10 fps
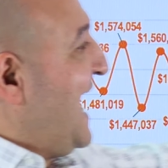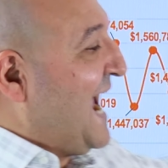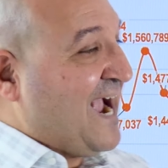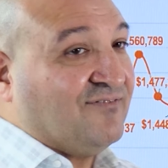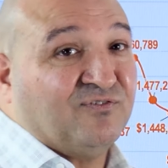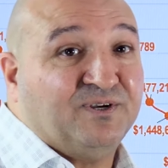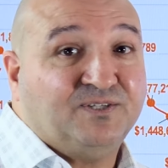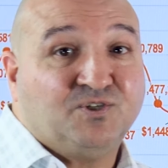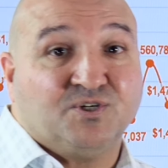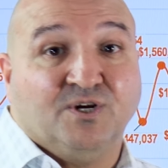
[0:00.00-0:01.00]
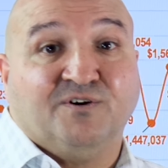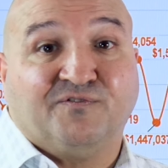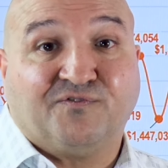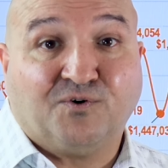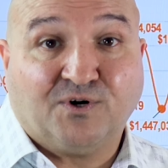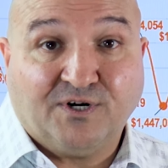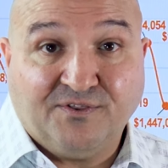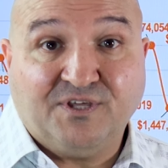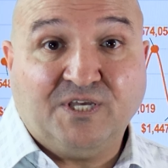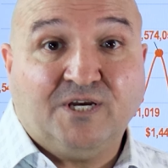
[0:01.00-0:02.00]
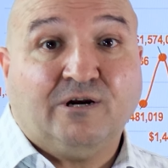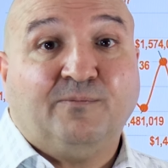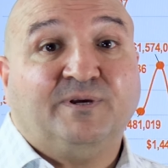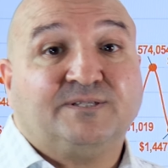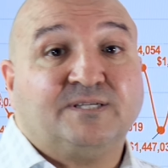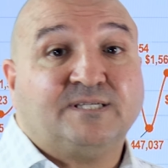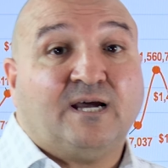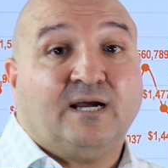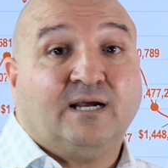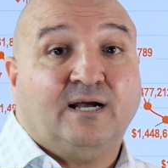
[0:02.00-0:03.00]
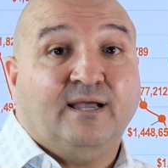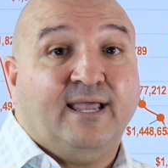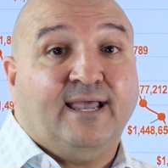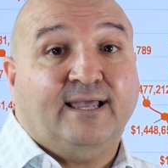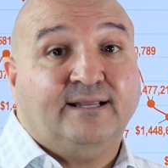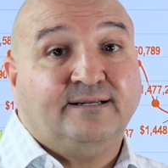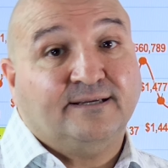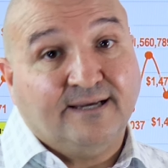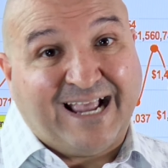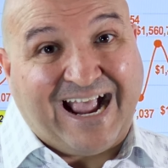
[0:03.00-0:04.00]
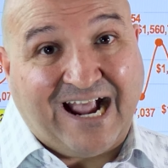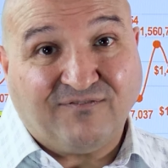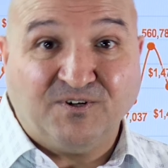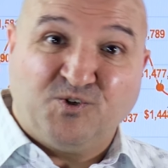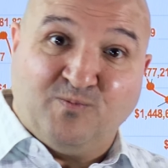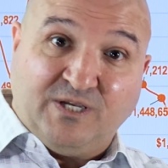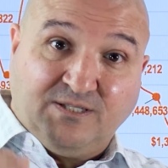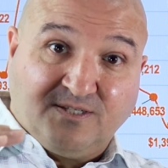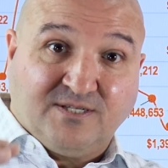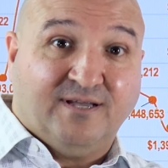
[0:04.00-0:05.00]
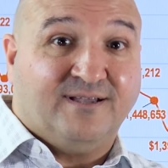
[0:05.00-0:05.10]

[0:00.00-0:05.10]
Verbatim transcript: average for the year in Mississauga and Average means